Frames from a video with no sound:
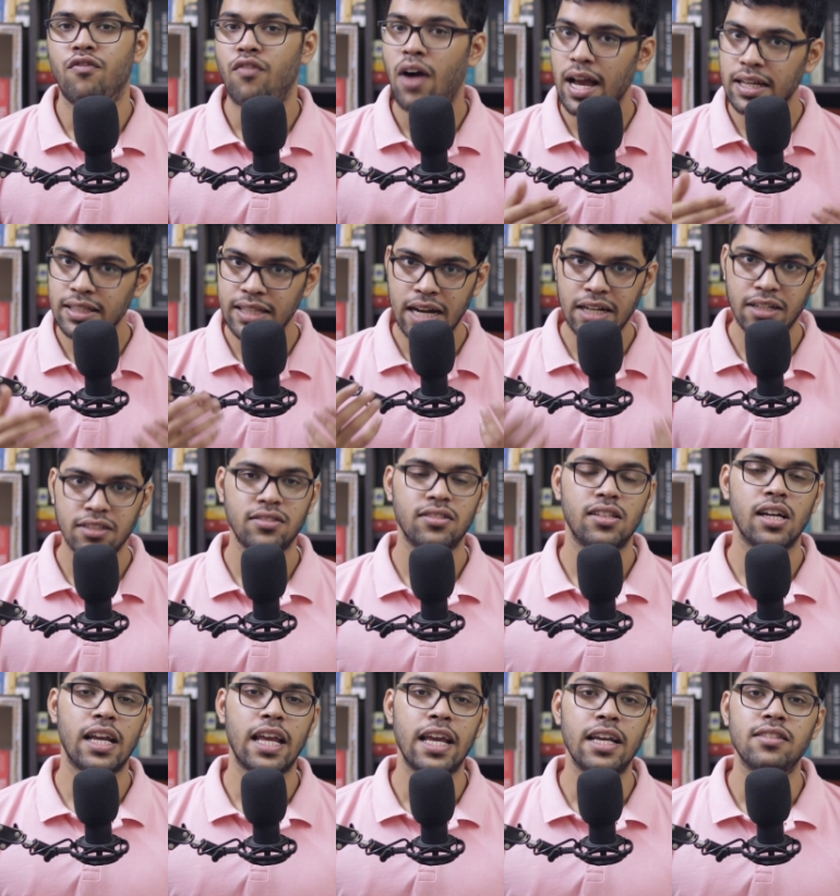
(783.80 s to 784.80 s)
why that
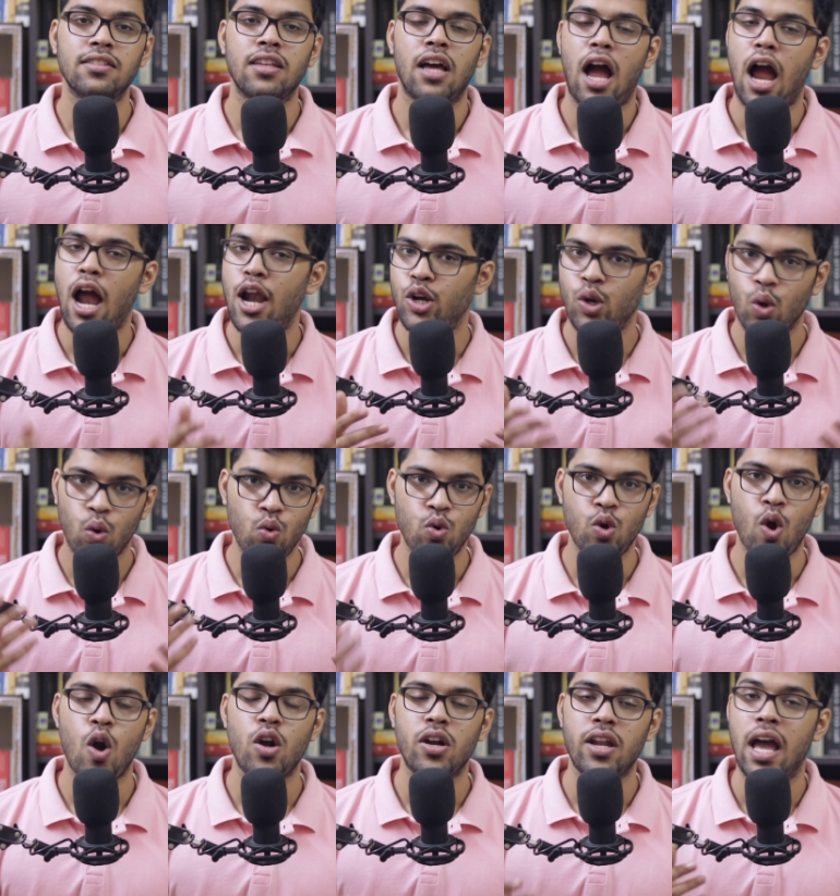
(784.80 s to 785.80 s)
is the case, I do
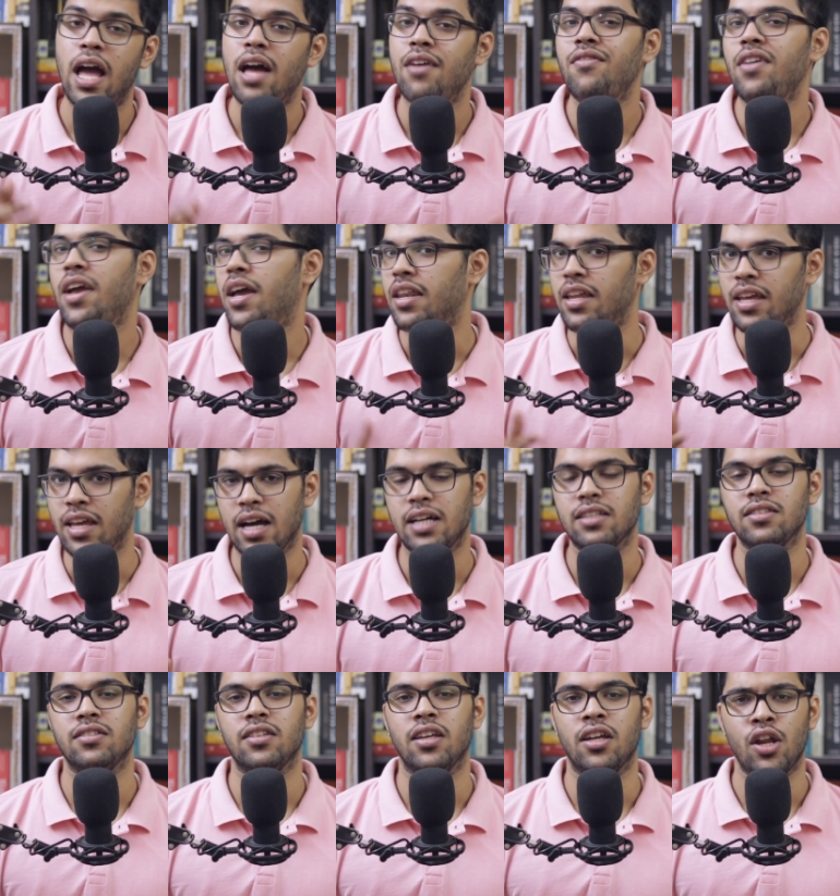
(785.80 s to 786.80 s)
not have any
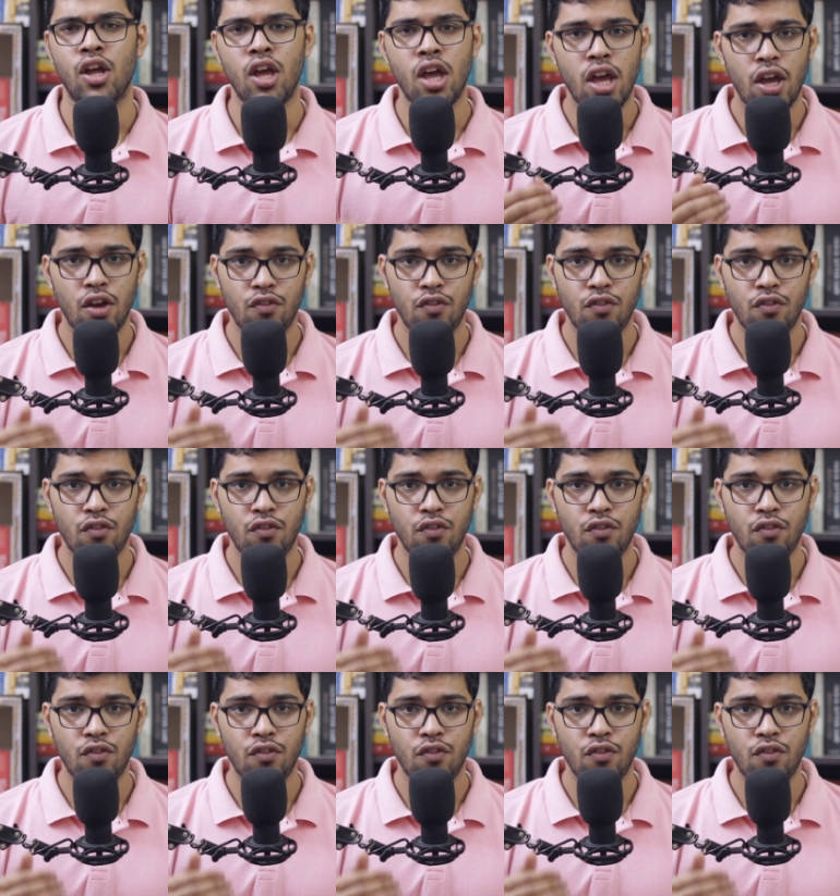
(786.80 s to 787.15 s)
answer.